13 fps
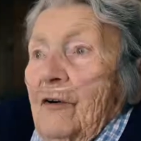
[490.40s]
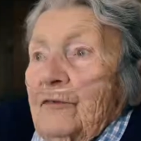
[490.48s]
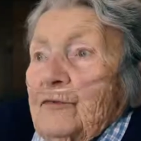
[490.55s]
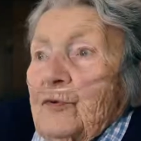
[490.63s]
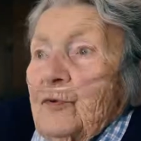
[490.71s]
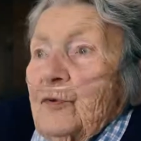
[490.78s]

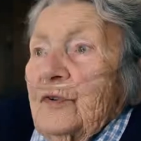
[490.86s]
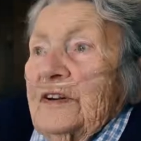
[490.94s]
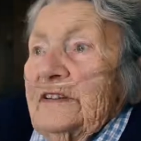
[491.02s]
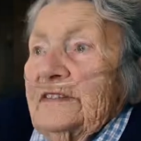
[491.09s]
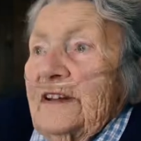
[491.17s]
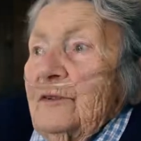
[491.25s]
After all,
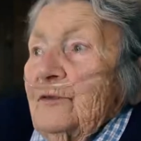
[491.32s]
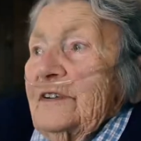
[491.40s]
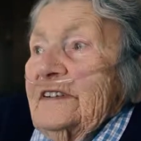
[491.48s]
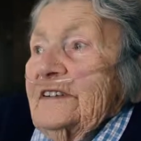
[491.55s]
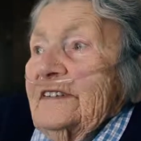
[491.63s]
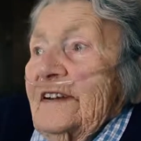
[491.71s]
he's
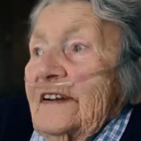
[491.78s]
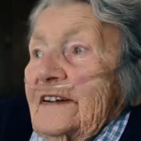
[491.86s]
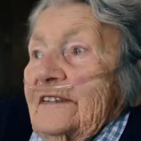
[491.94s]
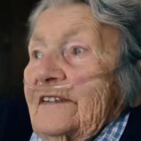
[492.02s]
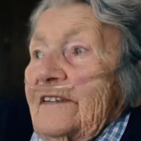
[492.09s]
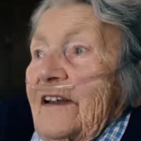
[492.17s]
only
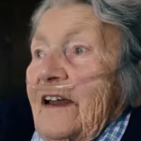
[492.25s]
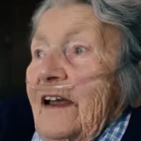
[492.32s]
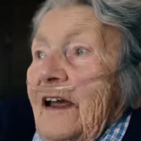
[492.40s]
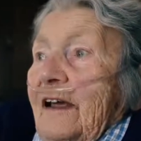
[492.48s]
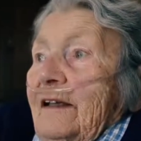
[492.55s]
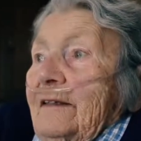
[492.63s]
60.
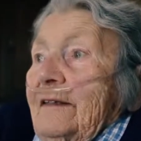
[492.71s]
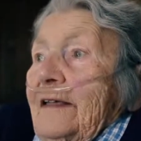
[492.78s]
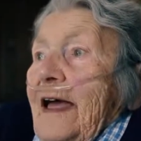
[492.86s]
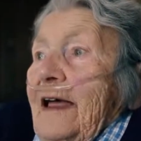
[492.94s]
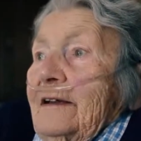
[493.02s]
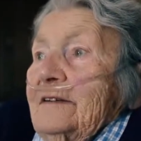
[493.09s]

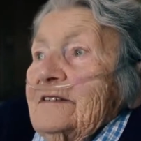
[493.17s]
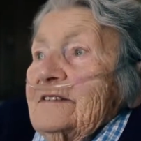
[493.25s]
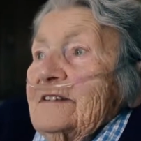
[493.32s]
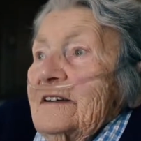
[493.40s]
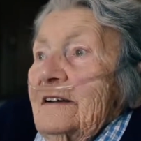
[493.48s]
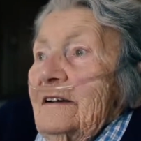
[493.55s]

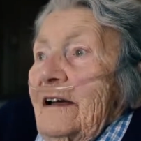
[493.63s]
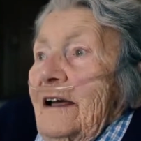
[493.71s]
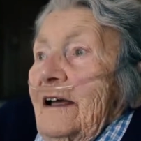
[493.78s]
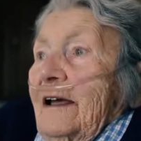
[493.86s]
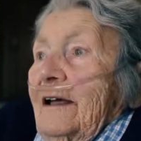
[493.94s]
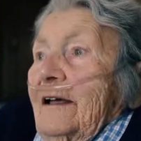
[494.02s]
And,
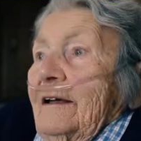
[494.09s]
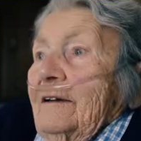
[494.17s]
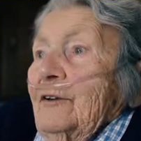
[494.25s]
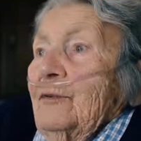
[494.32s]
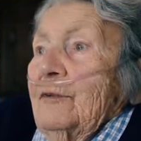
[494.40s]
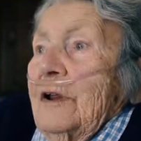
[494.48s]

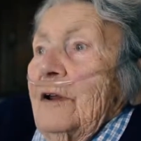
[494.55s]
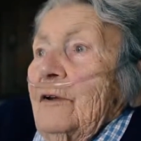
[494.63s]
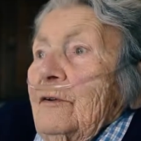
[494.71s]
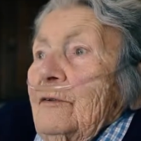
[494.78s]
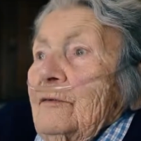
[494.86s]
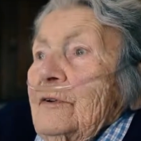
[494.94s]
you
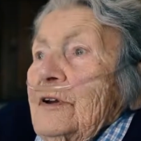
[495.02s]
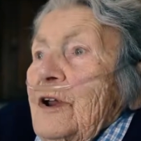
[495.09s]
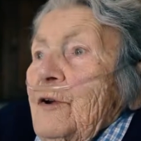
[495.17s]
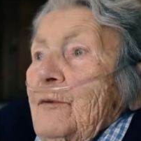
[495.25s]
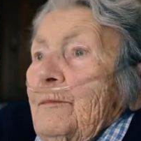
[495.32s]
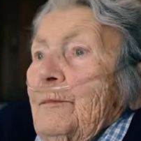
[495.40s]
know,
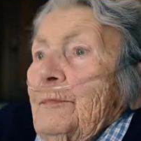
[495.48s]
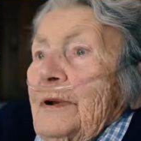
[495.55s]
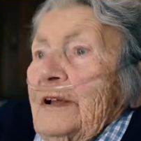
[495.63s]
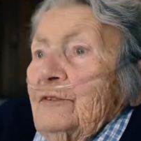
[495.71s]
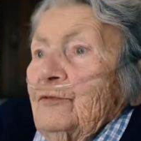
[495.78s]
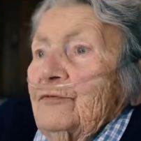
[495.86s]
no
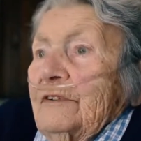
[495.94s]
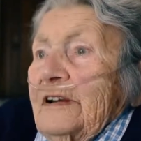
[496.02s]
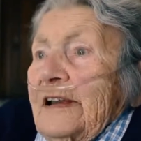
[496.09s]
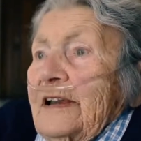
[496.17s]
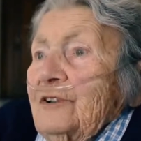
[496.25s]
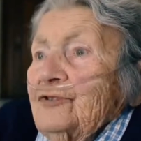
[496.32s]
blood
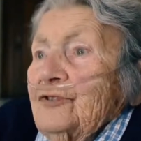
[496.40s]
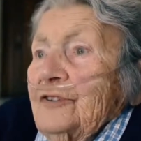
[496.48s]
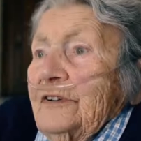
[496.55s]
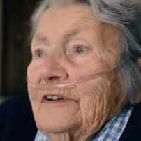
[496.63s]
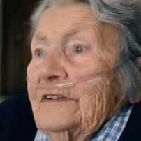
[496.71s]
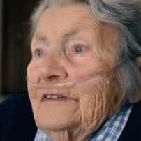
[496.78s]

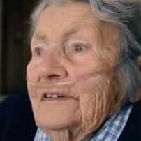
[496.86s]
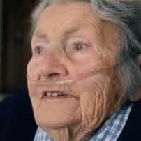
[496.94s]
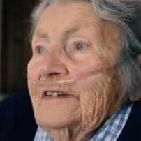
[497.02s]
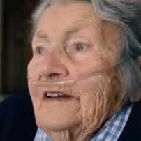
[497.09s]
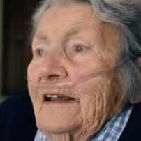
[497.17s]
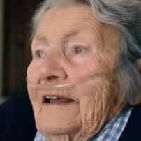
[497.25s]
relation.
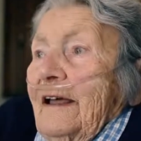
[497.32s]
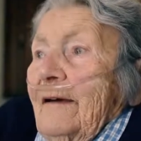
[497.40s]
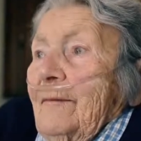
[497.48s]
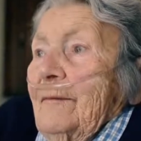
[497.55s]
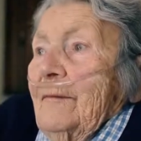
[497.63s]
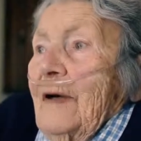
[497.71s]
It's
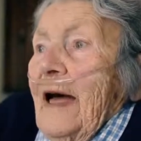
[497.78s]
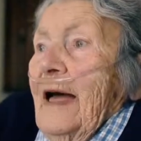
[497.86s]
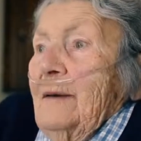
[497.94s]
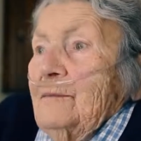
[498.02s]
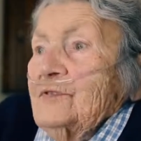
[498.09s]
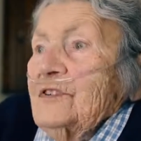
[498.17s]

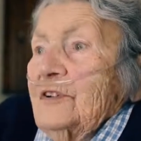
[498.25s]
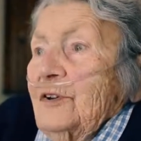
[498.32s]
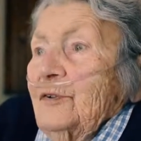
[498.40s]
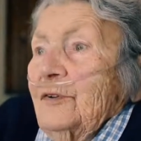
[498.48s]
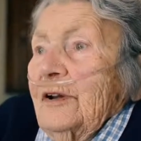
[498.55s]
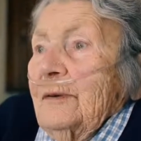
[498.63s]

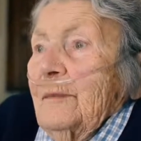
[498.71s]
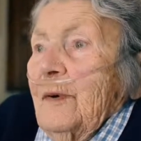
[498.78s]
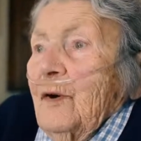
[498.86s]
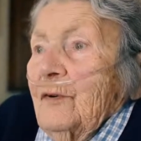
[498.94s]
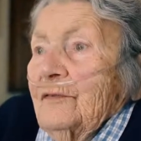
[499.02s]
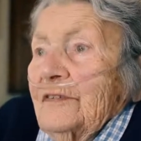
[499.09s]
absolutely
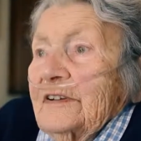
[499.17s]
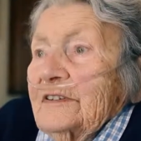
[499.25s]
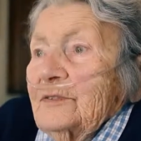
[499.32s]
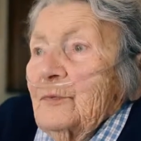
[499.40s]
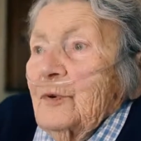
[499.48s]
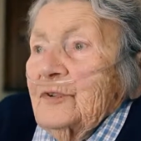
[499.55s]

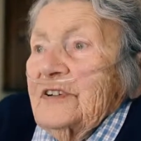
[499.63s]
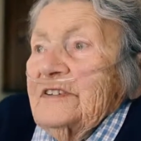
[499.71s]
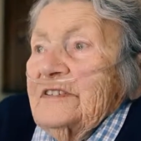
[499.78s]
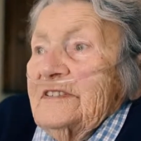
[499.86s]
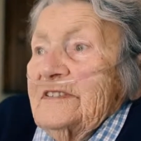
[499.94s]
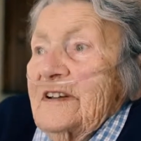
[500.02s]
marvellous what
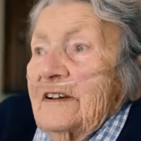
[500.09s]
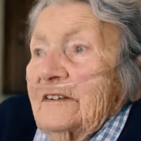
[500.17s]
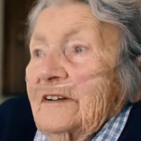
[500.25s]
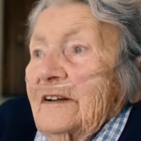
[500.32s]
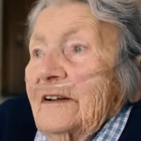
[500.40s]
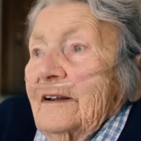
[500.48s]
he's
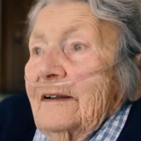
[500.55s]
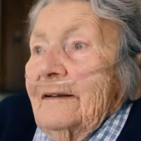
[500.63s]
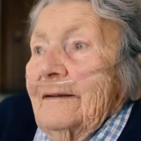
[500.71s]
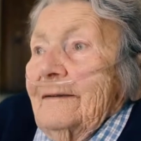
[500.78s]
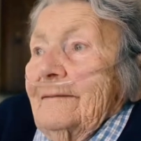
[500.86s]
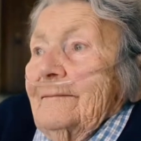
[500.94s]
done.
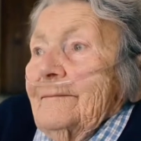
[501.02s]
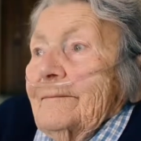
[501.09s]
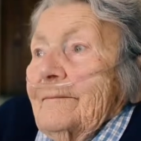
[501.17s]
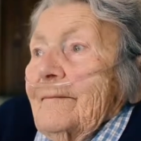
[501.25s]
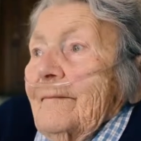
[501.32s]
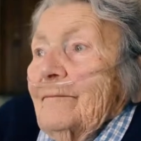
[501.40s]

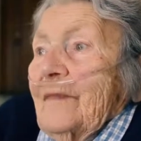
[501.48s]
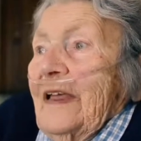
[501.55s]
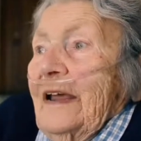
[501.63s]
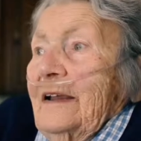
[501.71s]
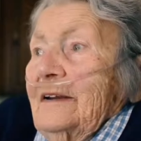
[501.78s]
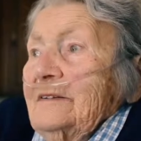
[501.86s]

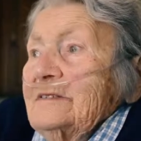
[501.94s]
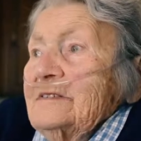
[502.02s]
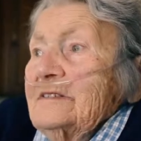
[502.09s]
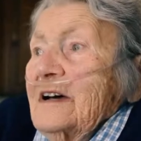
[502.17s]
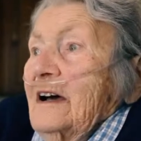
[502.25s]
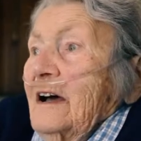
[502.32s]

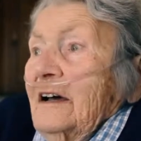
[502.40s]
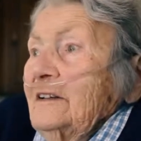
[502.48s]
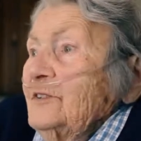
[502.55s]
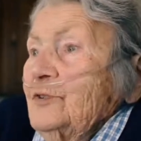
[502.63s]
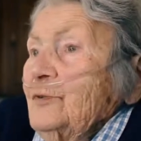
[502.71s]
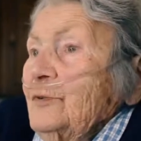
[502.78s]
And
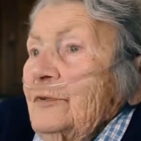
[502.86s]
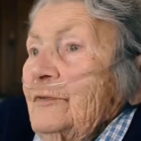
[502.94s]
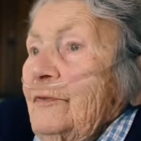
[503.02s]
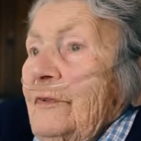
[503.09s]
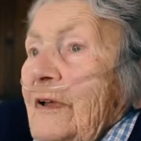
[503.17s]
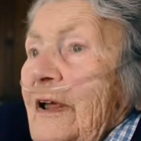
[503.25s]
I
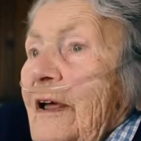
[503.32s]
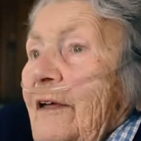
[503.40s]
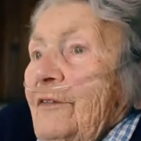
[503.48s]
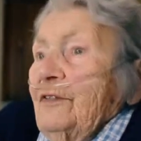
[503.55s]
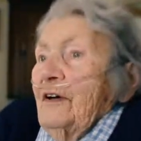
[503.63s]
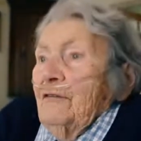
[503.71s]
do
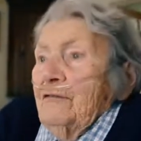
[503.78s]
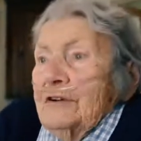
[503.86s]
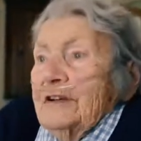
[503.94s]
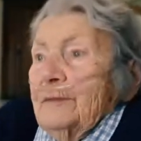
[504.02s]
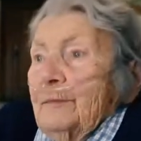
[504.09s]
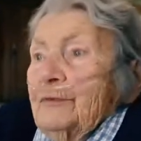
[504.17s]

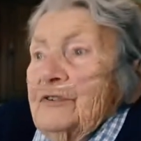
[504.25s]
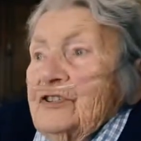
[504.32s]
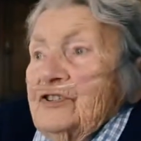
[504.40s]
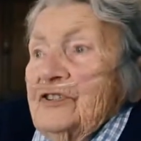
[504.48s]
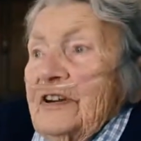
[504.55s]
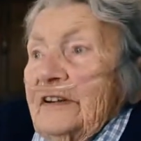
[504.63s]
thoroughly
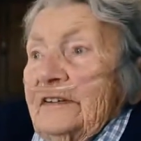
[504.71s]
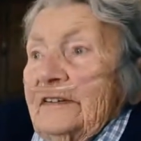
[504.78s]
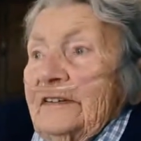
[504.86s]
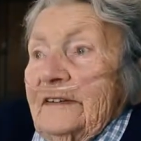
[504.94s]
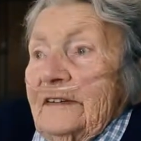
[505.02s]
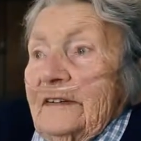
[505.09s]

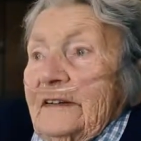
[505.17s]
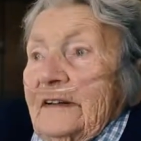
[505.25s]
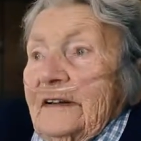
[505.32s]
appreciate it.